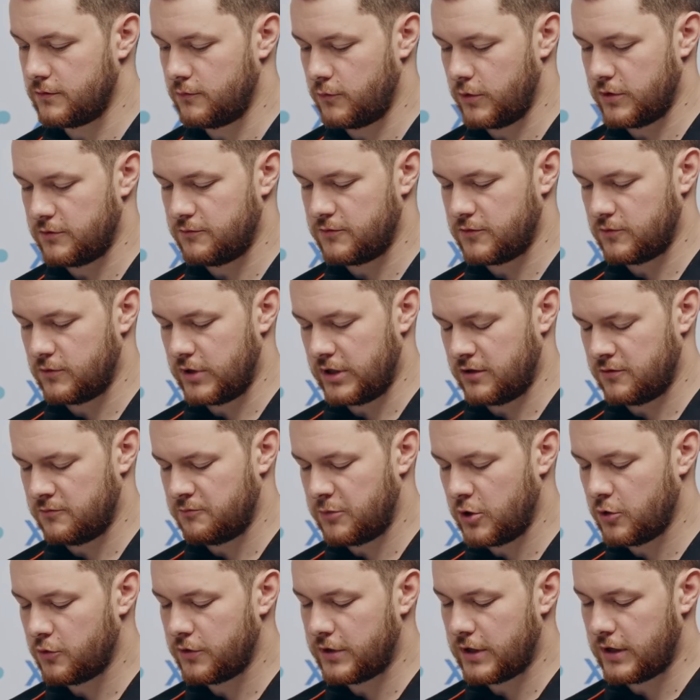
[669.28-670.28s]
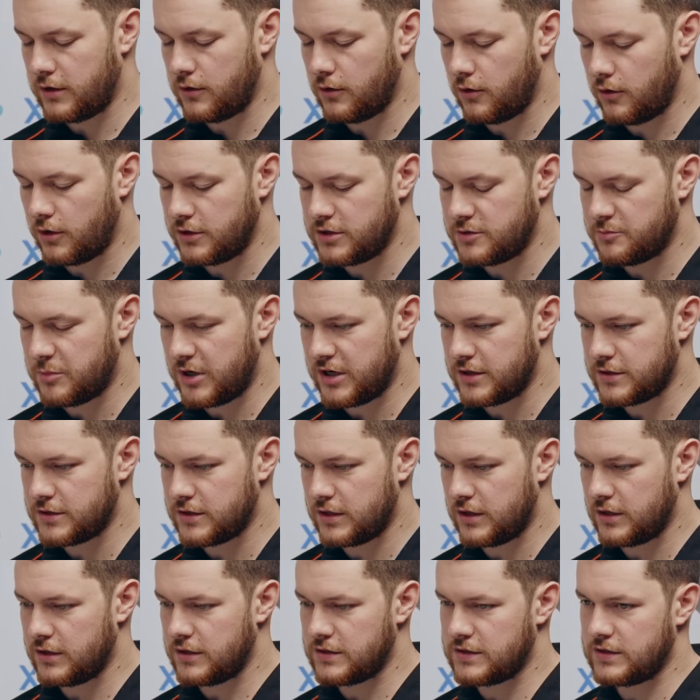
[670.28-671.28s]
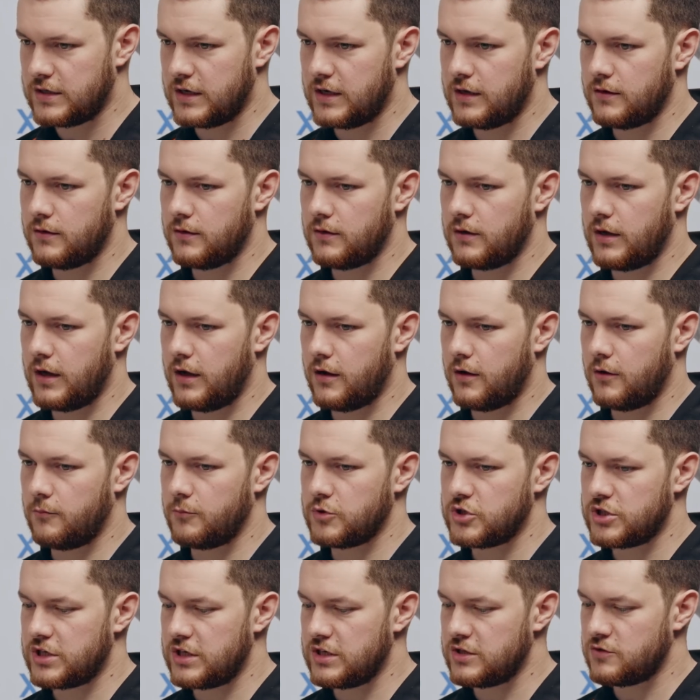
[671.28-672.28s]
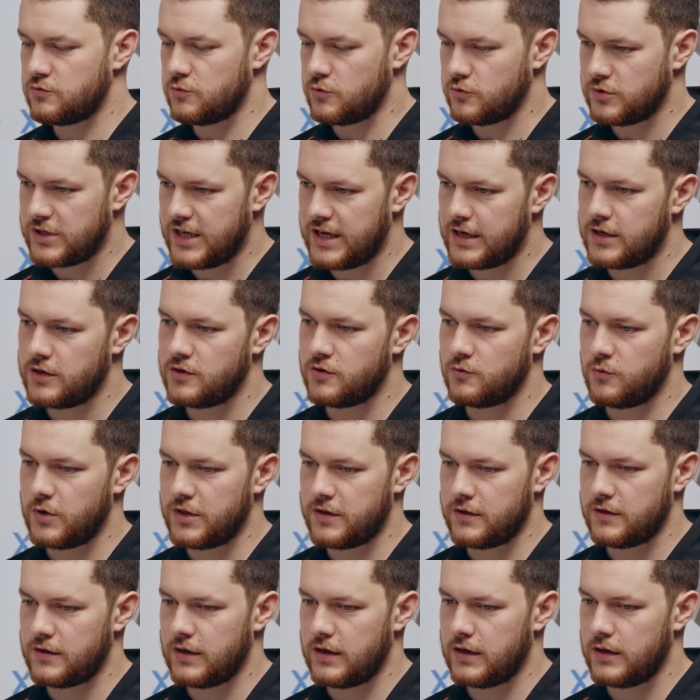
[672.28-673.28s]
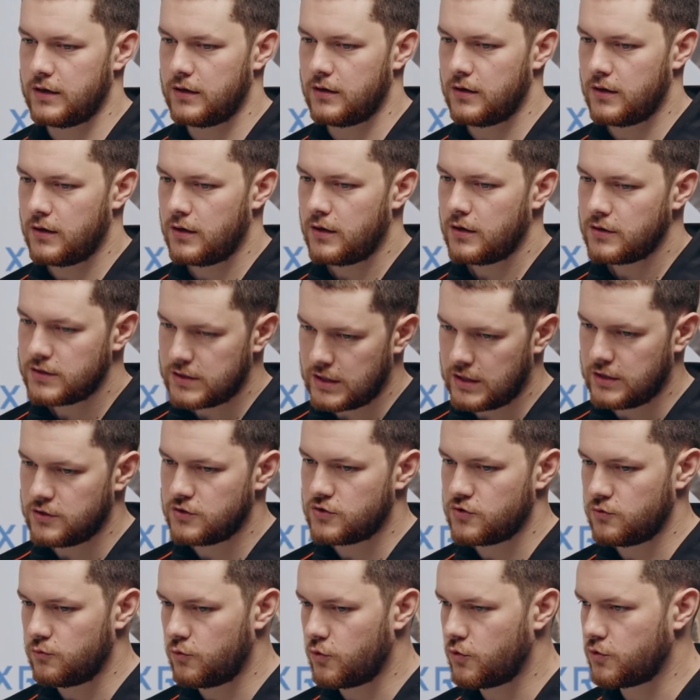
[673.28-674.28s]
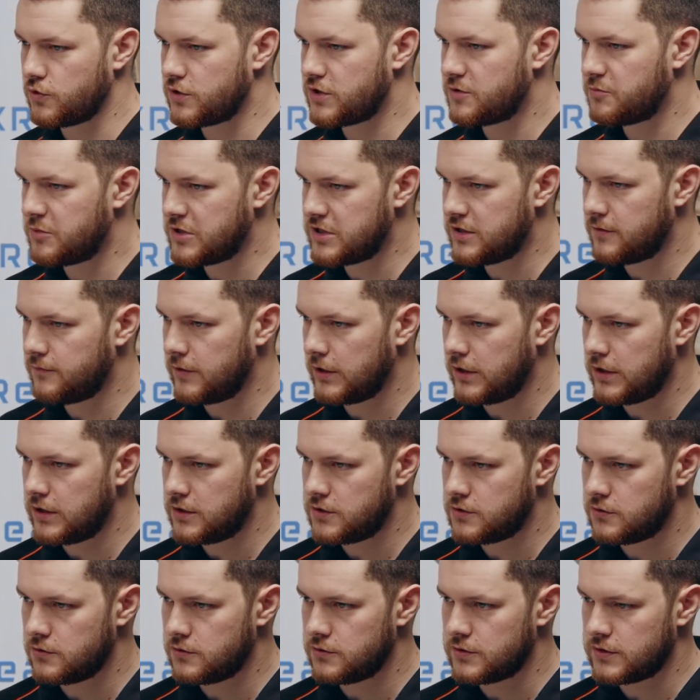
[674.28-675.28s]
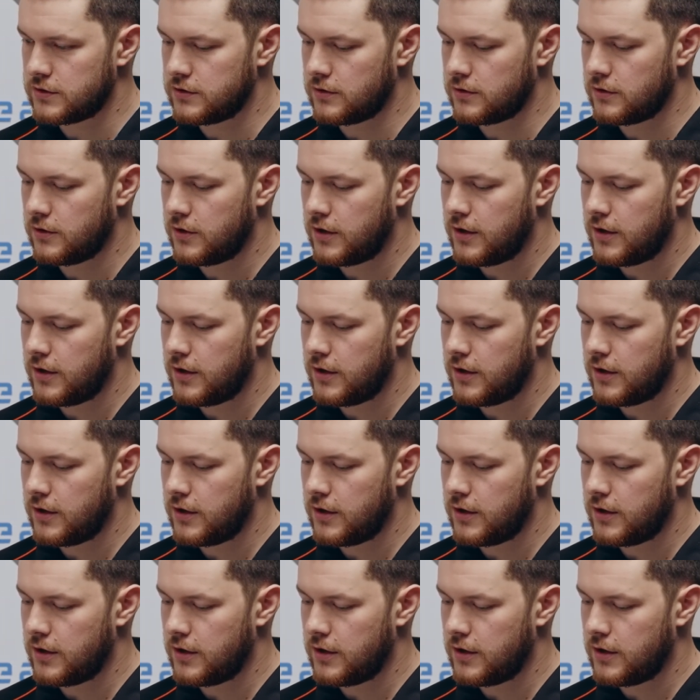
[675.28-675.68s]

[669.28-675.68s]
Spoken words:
We can build that knowledge base and understand how machines will tend, whether they tend towards specific issues. And